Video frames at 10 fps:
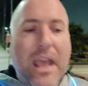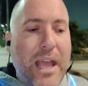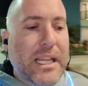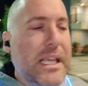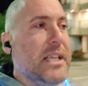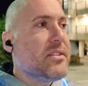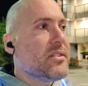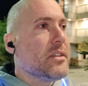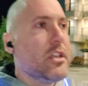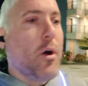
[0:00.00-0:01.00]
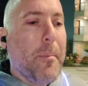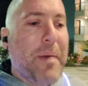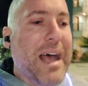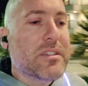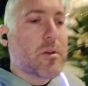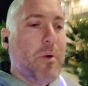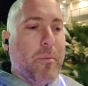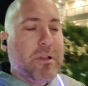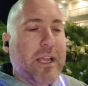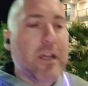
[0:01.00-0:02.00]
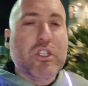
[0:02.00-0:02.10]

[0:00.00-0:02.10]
and he's, you know, a basketball player